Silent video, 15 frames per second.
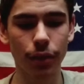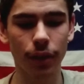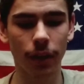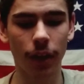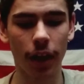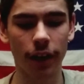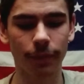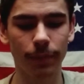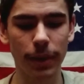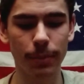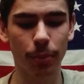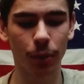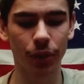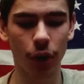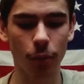a lot of
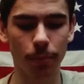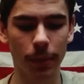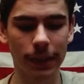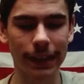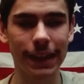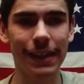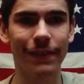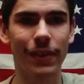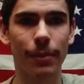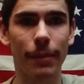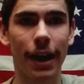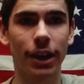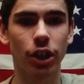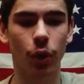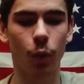people don't believe that
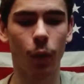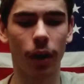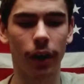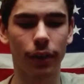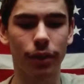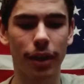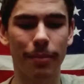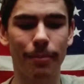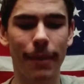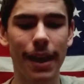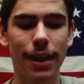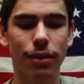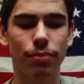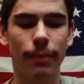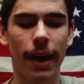magic works, it
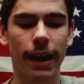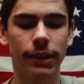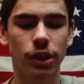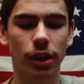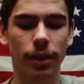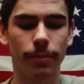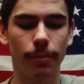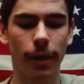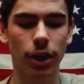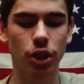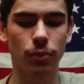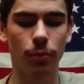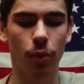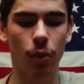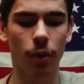makes magic
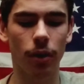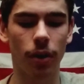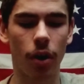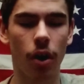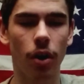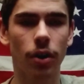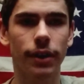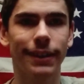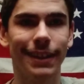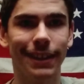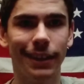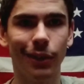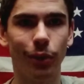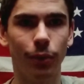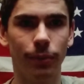much more hard to
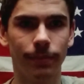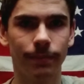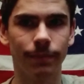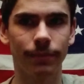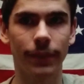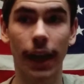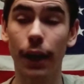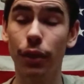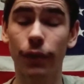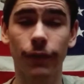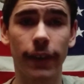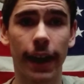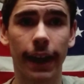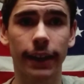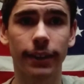do. That's a
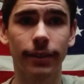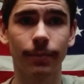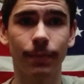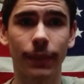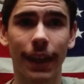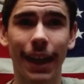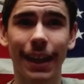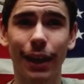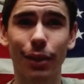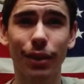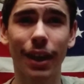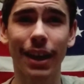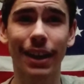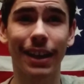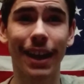fact. And it's
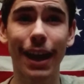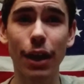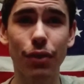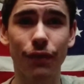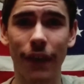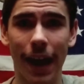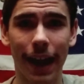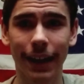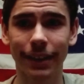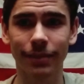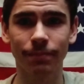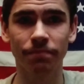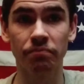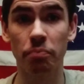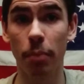not a nice fact,
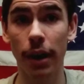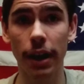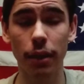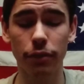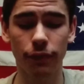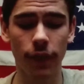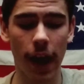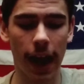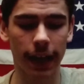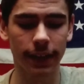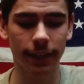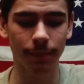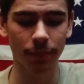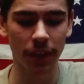but it is a fact.